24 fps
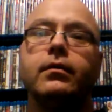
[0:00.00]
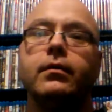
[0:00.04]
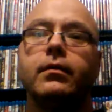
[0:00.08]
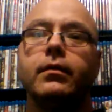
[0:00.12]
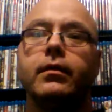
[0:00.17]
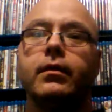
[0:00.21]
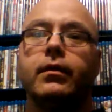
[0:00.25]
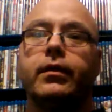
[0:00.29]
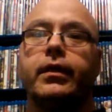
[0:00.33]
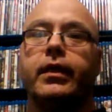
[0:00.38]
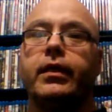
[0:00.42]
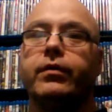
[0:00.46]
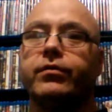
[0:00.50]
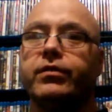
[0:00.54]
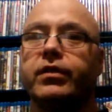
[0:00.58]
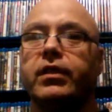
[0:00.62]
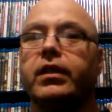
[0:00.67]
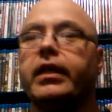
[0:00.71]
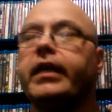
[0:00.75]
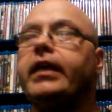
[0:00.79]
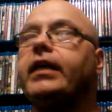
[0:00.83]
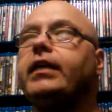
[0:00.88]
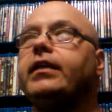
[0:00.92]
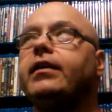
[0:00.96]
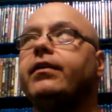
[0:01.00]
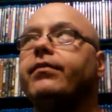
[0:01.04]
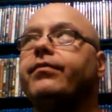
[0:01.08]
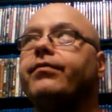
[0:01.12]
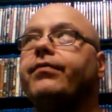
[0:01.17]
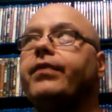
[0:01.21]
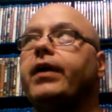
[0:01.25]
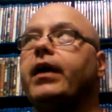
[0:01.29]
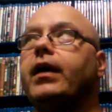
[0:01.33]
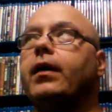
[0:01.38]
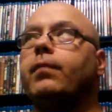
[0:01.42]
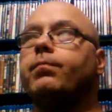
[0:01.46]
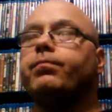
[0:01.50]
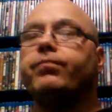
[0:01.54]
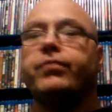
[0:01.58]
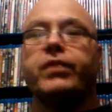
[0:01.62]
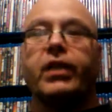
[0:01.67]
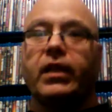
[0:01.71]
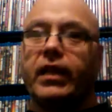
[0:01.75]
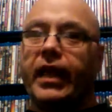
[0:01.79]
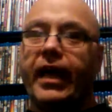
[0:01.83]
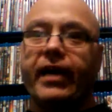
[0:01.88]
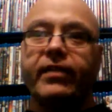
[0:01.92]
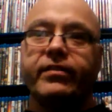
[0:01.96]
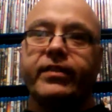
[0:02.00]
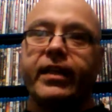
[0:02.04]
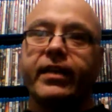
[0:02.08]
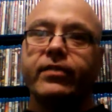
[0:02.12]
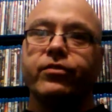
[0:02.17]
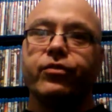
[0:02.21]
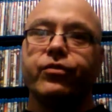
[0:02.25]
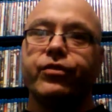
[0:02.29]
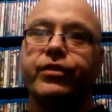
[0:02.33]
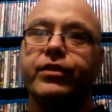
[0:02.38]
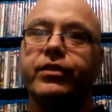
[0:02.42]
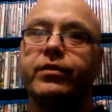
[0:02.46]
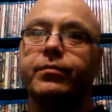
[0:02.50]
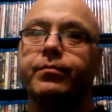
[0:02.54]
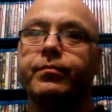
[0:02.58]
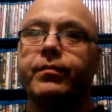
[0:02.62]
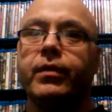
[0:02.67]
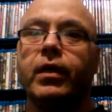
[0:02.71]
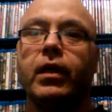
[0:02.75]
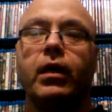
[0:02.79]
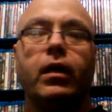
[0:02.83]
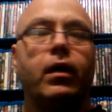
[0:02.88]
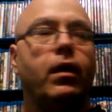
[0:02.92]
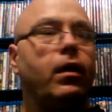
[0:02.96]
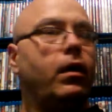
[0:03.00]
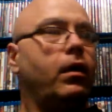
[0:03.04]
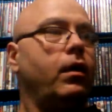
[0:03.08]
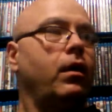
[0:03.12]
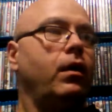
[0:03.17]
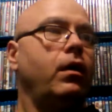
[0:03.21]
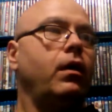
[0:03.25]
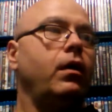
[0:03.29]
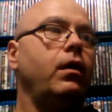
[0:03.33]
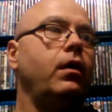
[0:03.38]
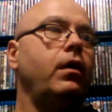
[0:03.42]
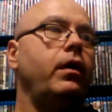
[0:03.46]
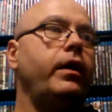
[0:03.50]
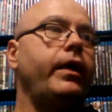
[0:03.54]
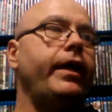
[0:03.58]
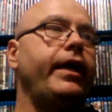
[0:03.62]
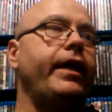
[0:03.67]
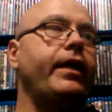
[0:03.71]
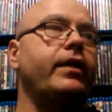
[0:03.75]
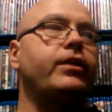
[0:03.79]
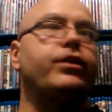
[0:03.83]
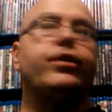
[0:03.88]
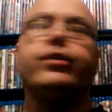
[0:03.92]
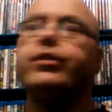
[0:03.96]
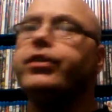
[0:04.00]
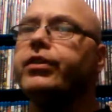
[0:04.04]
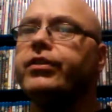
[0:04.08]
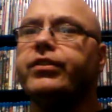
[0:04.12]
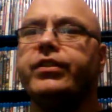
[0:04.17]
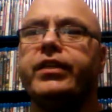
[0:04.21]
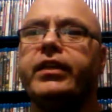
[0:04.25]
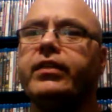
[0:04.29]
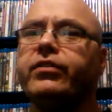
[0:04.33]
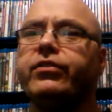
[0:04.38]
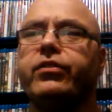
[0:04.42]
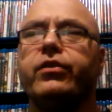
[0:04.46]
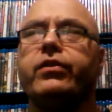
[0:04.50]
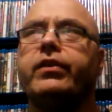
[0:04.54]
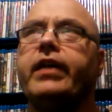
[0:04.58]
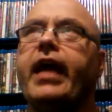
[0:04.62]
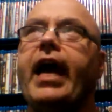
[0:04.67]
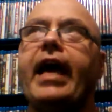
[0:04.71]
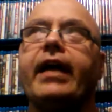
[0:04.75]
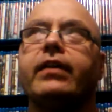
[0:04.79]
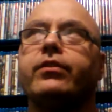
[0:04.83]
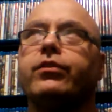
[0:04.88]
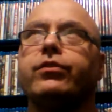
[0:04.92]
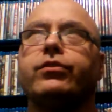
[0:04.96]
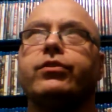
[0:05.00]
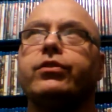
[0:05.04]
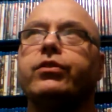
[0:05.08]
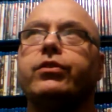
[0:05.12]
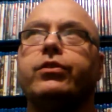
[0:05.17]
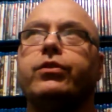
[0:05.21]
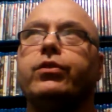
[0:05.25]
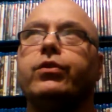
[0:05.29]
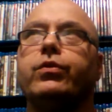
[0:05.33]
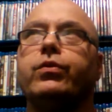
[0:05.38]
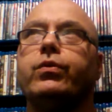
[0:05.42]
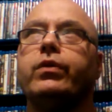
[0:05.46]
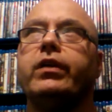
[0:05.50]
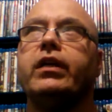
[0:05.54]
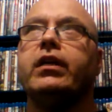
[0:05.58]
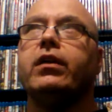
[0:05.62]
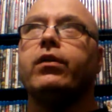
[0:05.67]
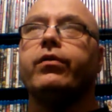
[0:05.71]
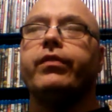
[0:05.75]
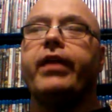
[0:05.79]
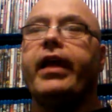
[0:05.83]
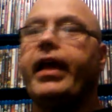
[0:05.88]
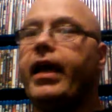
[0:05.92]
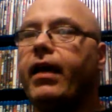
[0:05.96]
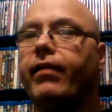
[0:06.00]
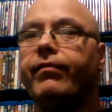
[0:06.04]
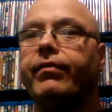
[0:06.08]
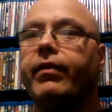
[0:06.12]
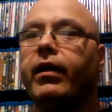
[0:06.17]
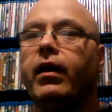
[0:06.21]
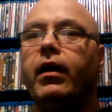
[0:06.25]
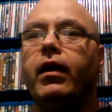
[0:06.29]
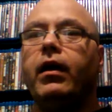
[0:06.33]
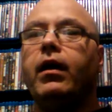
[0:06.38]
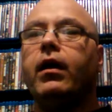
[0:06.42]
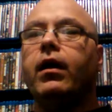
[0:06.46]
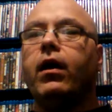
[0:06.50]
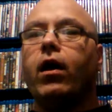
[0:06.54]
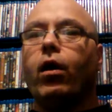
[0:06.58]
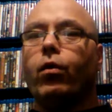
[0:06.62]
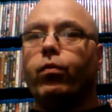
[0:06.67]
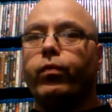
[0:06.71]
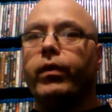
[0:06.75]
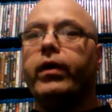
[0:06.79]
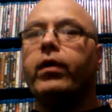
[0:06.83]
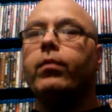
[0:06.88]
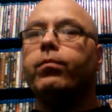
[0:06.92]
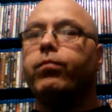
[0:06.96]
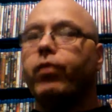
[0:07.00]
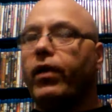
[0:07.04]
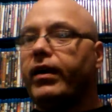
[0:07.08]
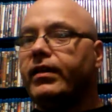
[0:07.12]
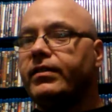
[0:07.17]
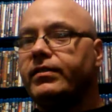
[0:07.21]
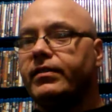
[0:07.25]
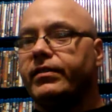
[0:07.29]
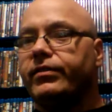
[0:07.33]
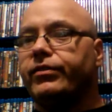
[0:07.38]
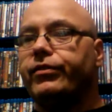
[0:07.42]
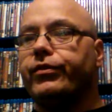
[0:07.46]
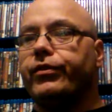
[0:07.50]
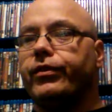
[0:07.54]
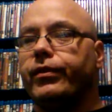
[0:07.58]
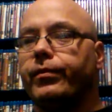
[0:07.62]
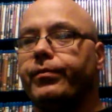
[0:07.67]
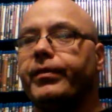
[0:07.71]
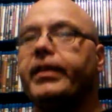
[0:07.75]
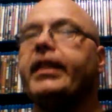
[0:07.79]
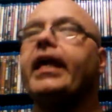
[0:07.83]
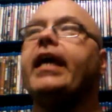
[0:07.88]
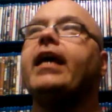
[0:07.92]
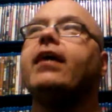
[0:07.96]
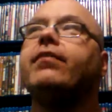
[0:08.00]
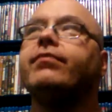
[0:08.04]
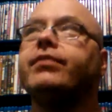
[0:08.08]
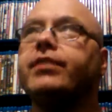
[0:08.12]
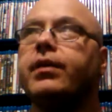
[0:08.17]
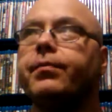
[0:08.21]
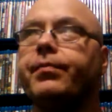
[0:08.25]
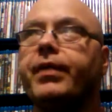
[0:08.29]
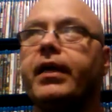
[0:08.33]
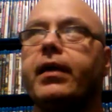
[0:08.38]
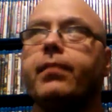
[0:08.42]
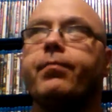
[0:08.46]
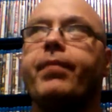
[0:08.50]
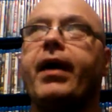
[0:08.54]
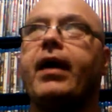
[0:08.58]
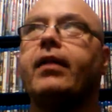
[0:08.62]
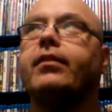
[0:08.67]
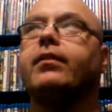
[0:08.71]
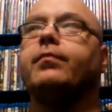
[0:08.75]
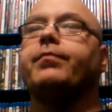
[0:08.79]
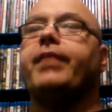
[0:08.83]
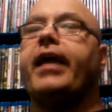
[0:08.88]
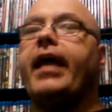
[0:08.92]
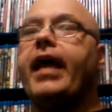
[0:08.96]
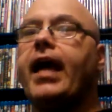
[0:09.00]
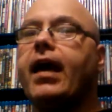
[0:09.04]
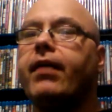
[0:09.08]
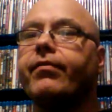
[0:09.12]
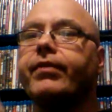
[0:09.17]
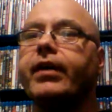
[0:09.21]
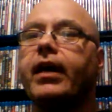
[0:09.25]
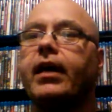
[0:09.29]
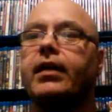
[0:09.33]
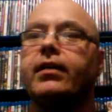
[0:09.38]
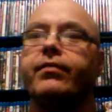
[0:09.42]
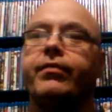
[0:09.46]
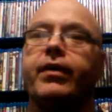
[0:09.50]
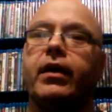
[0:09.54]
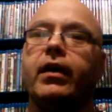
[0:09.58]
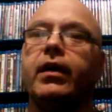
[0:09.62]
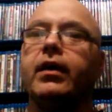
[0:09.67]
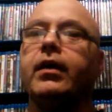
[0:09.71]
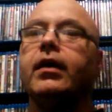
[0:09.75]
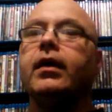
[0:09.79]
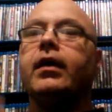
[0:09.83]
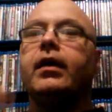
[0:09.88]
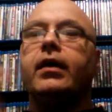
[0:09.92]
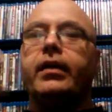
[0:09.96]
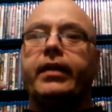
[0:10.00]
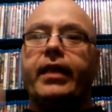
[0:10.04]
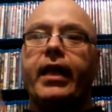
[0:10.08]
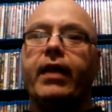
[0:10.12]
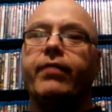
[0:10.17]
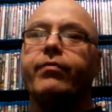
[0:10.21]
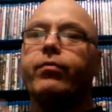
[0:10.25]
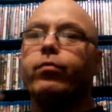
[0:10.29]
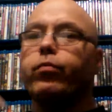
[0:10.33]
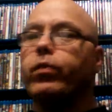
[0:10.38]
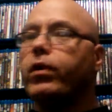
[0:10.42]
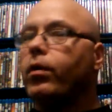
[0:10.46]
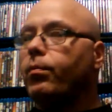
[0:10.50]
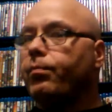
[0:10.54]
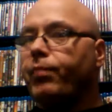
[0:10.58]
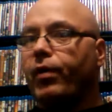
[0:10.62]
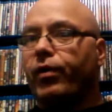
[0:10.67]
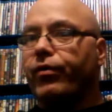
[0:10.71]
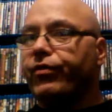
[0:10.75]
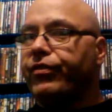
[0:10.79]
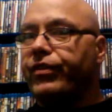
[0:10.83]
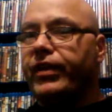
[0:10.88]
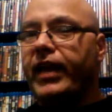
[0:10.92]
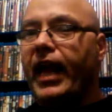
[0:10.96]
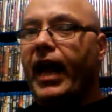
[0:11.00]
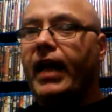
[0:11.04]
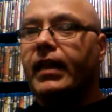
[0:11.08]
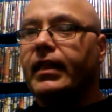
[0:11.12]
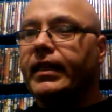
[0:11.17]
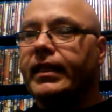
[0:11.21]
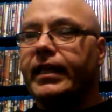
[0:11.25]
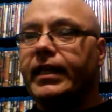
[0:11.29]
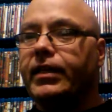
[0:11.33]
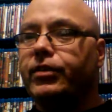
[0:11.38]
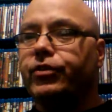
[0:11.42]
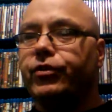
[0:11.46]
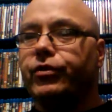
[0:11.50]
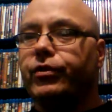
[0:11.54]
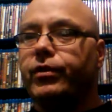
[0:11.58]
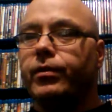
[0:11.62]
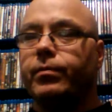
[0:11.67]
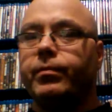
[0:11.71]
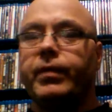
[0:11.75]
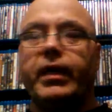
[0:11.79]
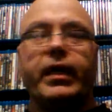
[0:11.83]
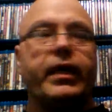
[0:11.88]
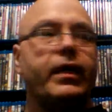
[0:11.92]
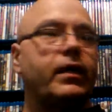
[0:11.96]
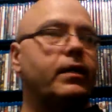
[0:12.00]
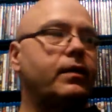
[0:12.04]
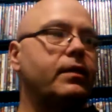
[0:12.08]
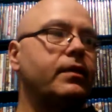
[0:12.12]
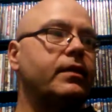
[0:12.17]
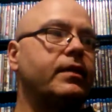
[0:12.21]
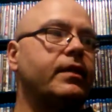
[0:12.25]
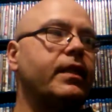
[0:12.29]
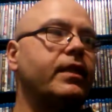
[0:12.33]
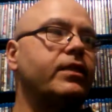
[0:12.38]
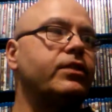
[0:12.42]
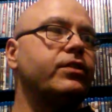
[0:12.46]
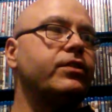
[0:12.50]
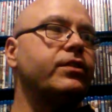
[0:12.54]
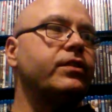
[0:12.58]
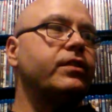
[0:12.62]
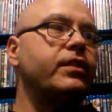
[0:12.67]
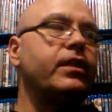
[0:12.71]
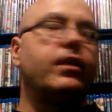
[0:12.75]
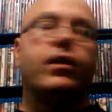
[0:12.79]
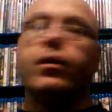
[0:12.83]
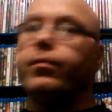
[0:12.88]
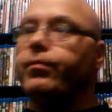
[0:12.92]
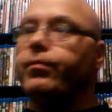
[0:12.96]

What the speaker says: he was the lead of The Last Exorcism. And you just see certain actors who, they have a real presence to them, and they have something about them. They have a real personality to them, and they just,